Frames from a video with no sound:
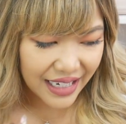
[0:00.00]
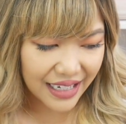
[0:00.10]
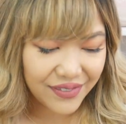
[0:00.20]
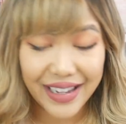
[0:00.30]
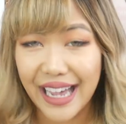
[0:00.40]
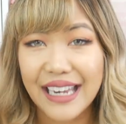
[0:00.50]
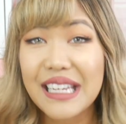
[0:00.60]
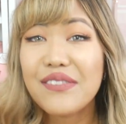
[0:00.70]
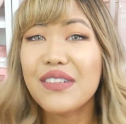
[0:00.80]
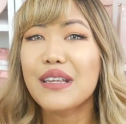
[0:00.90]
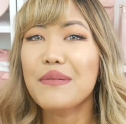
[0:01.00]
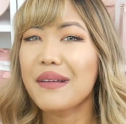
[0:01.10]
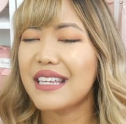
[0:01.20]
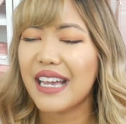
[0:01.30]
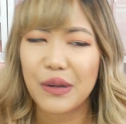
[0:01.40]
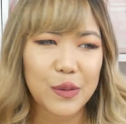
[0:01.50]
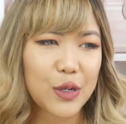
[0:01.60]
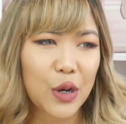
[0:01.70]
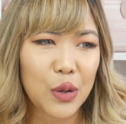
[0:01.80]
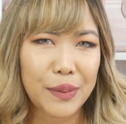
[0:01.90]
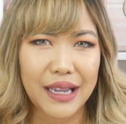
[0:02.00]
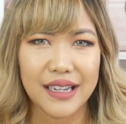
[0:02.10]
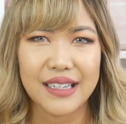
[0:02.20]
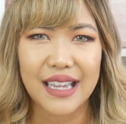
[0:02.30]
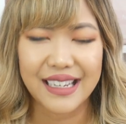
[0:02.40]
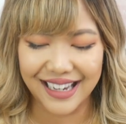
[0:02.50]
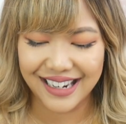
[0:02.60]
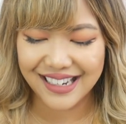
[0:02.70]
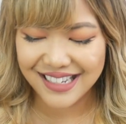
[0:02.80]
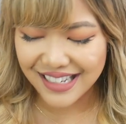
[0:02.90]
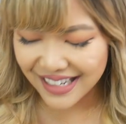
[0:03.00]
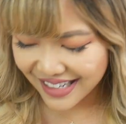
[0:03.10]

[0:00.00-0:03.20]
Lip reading: and if I had infinite money, I would go back and get it.